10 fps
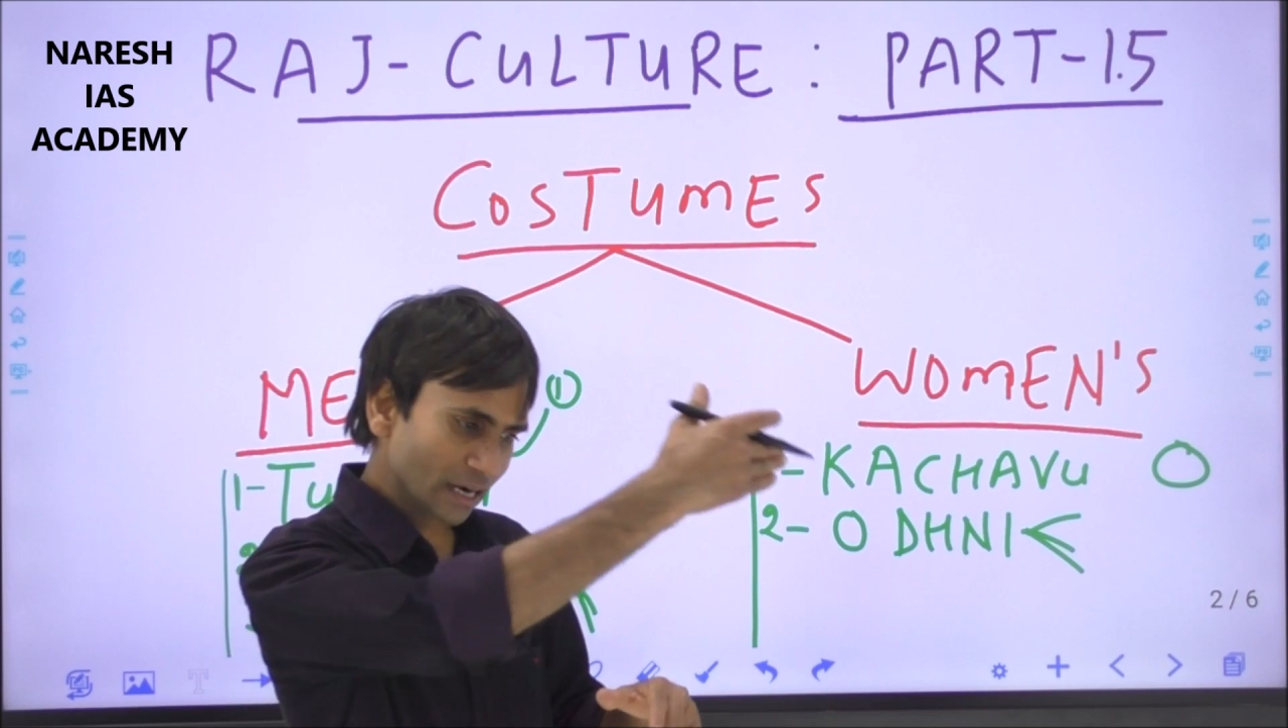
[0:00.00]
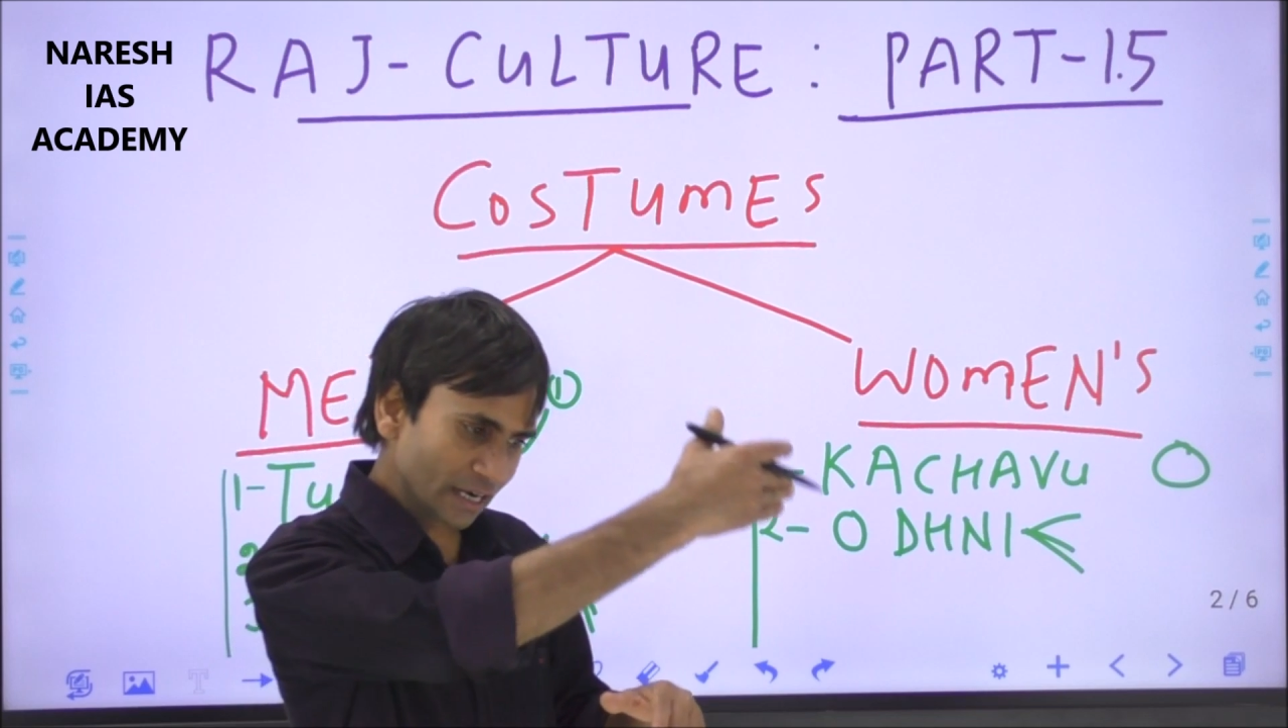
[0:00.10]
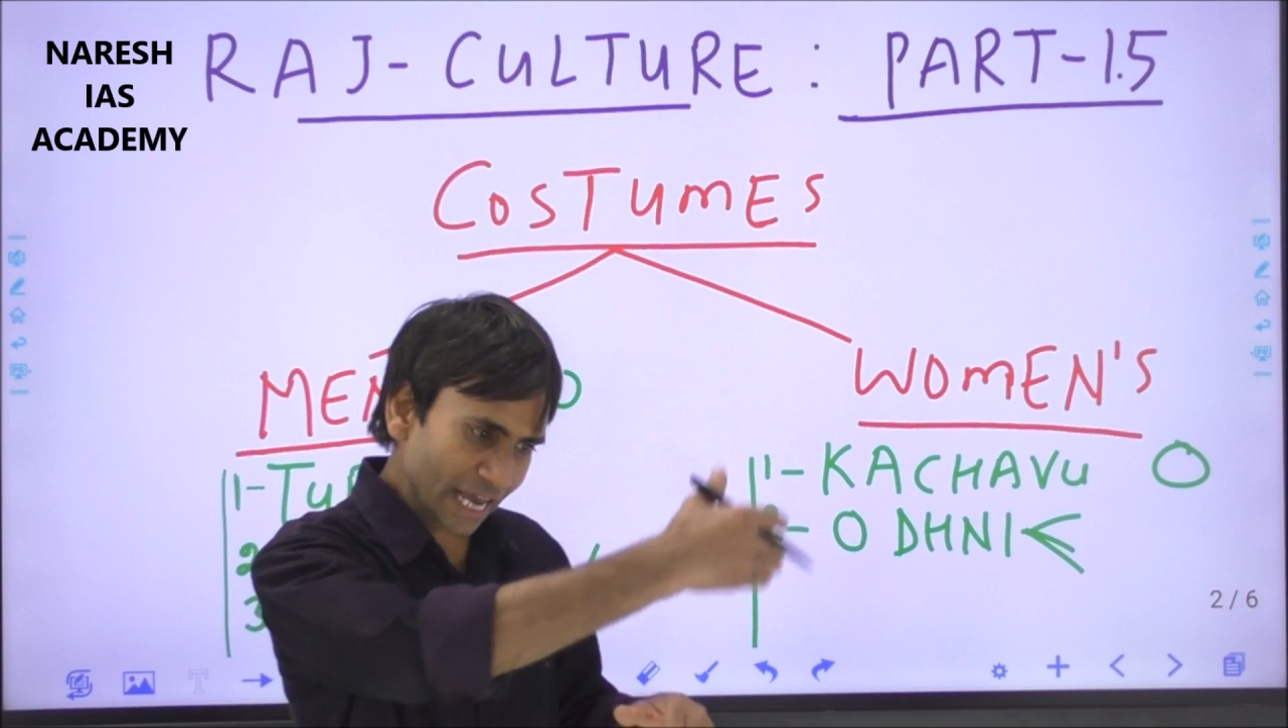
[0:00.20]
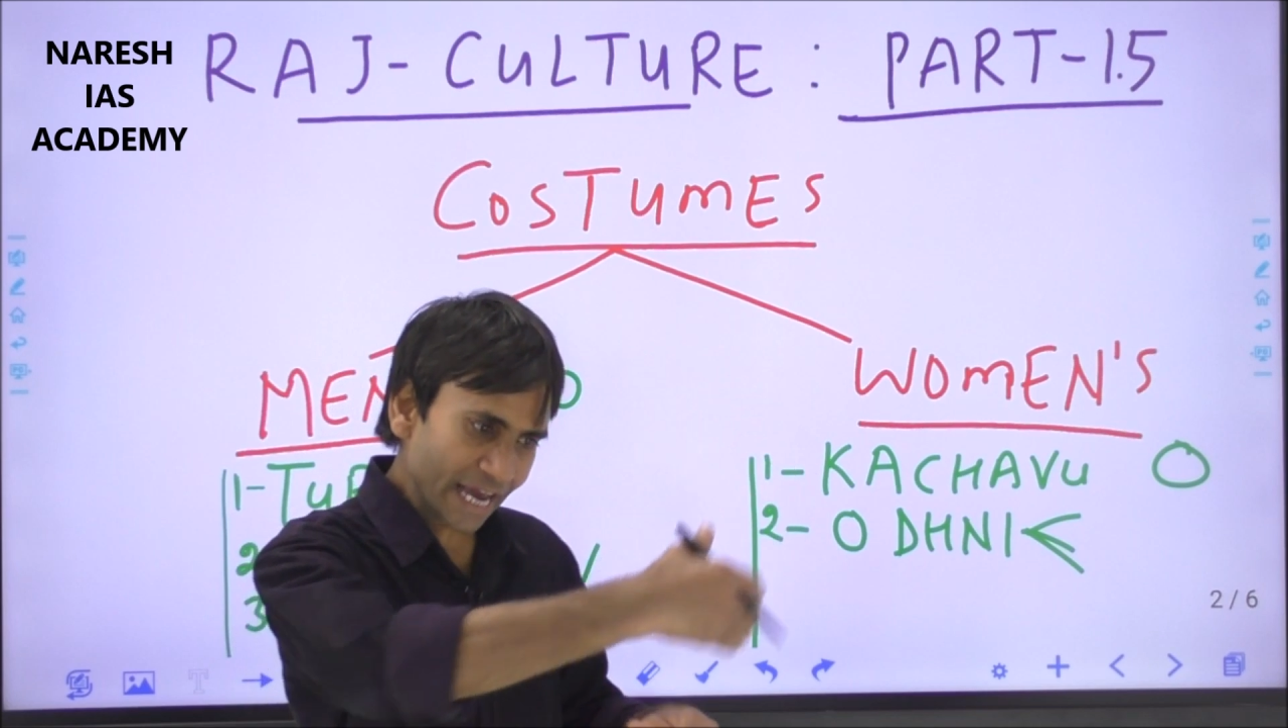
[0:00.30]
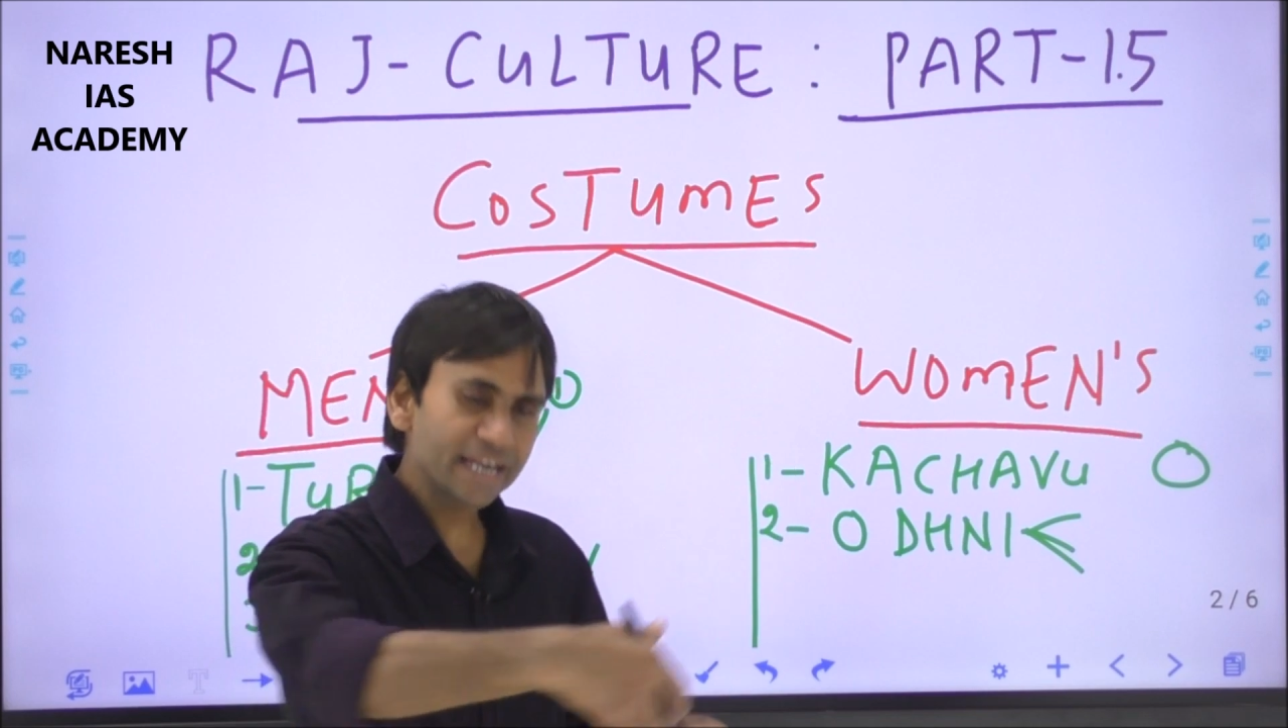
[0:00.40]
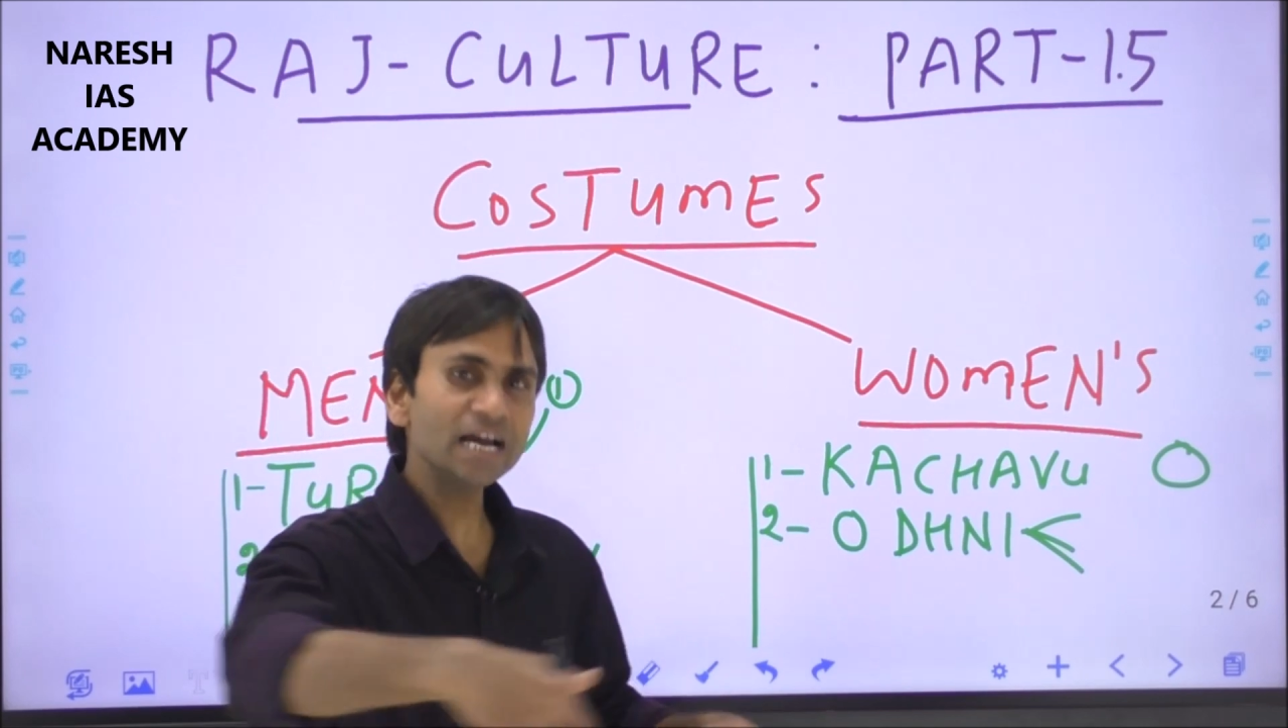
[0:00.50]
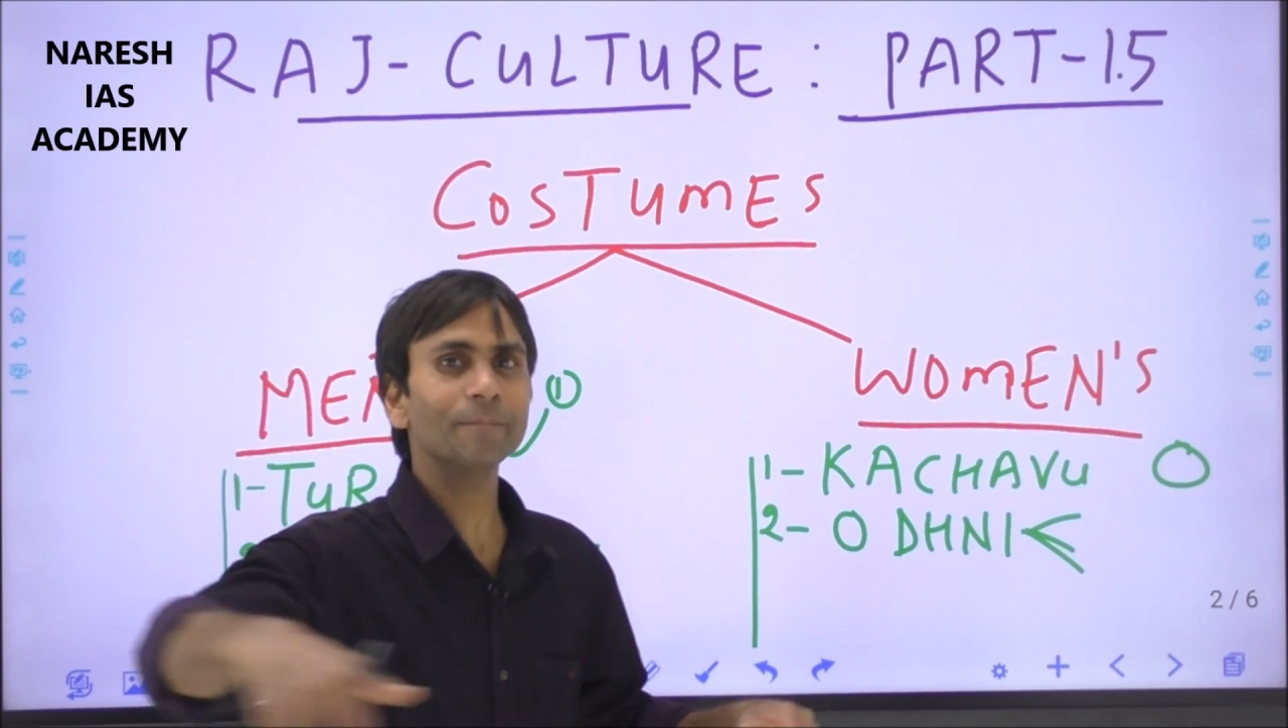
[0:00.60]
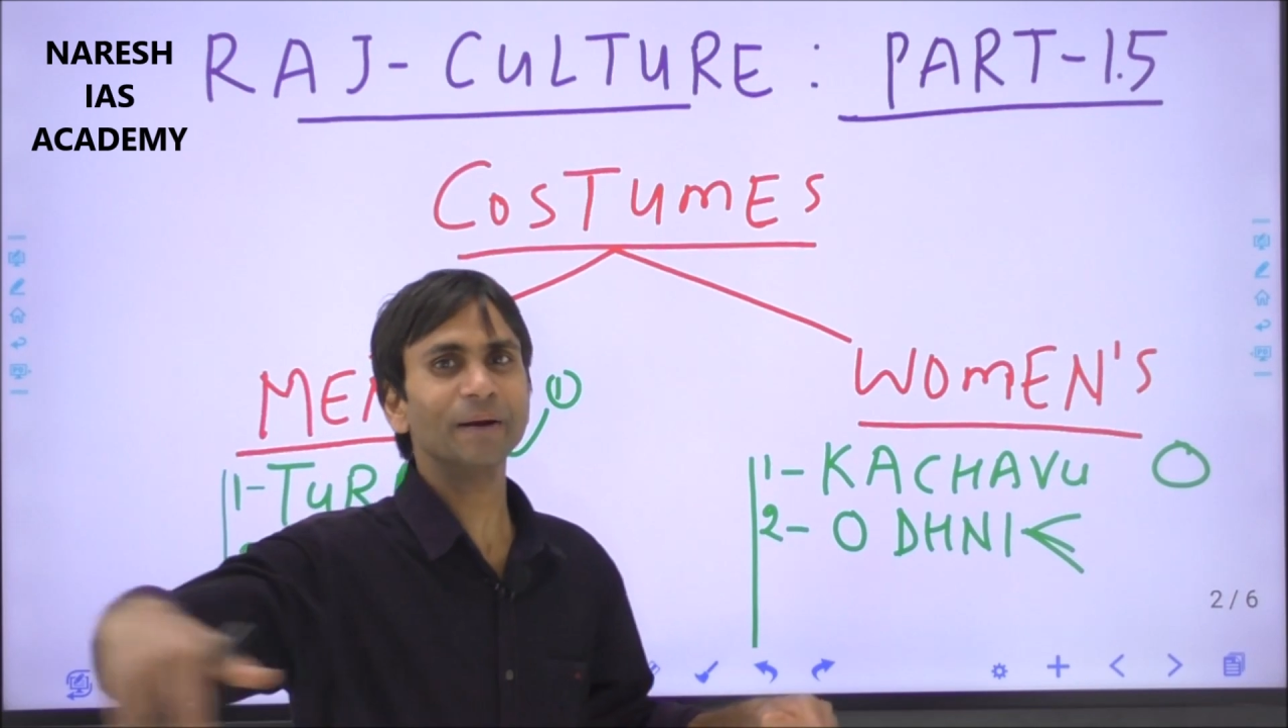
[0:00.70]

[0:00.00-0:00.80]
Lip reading: lehriya